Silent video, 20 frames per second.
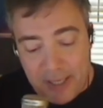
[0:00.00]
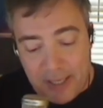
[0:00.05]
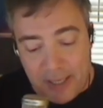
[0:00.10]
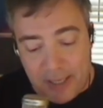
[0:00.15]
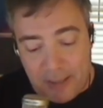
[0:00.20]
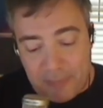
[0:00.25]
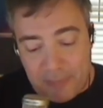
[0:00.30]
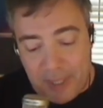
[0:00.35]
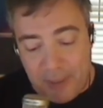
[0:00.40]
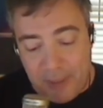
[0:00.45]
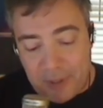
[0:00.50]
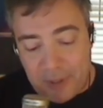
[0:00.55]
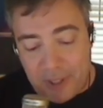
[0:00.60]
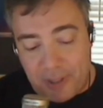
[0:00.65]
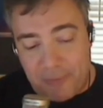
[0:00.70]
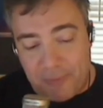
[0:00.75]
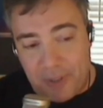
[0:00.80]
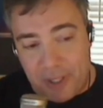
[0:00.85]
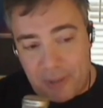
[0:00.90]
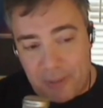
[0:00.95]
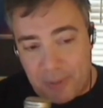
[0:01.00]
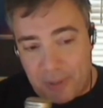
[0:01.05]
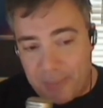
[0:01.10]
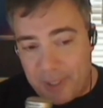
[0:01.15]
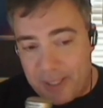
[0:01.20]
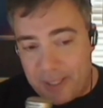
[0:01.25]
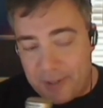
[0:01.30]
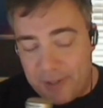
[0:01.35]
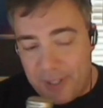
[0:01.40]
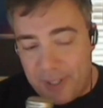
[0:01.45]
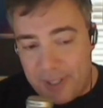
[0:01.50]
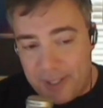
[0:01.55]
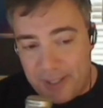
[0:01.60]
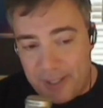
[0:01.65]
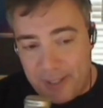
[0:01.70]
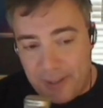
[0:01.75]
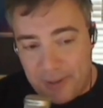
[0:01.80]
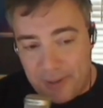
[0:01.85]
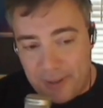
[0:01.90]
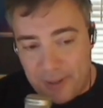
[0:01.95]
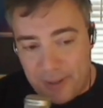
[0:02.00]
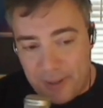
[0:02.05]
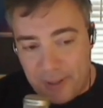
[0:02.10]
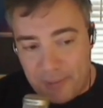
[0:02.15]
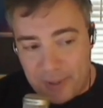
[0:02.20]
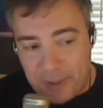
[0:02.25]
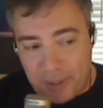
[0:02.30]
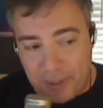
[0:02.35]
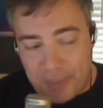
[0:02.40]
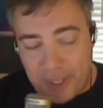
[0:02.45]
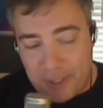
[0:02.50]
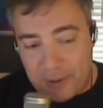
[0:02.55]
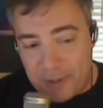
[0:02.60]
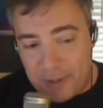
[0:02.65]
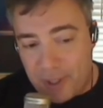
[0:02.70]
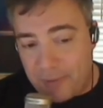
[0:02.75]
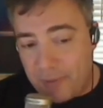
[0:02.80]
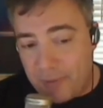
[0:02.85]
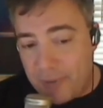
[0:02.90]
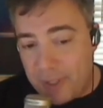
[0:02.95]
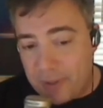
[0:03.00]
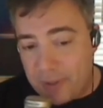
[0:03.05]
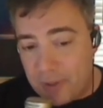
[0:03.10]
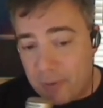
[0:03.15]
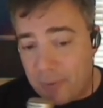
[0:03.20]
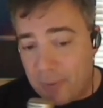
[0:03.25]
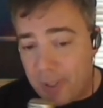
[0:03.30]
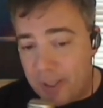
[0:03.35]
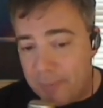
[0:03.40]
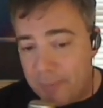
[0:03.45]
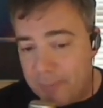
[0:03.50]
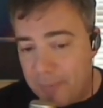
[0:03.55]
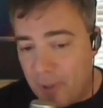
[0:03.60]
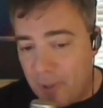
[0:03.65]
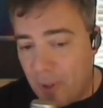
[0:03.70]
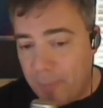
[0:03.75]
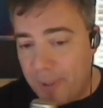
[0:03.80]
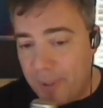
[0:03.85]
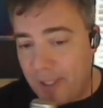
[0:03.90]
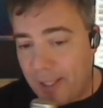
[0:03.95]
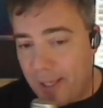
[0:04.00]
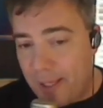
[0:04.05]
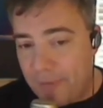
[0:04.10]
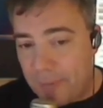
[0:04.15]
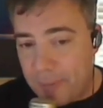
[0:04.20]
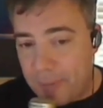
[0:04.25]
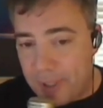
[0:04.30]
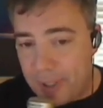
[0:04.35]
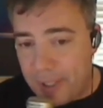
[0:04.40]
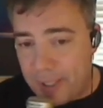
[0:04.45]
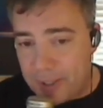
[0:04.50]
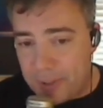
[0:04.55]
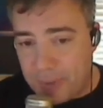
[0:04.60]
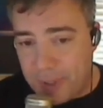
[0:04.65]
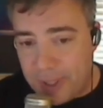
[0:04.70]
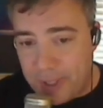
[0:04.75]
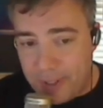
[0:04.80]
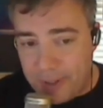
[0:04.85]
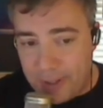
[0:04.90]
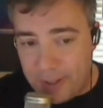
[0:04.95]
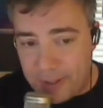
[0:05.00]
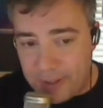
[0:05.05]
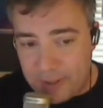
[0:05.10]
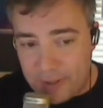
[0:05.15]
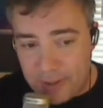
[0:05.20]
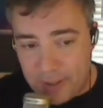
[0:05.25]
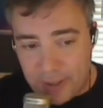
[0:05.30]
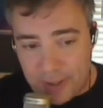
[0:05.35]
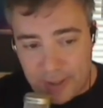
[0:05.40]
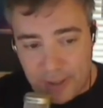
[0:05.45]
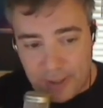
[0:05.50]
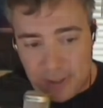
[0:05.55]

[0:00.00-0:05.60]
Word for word: Um, he was unavailable oh, because oh, he, had, he was at a Microsoft event. So I'm um, hoping to have him on next week. He thinks he, uh, he, he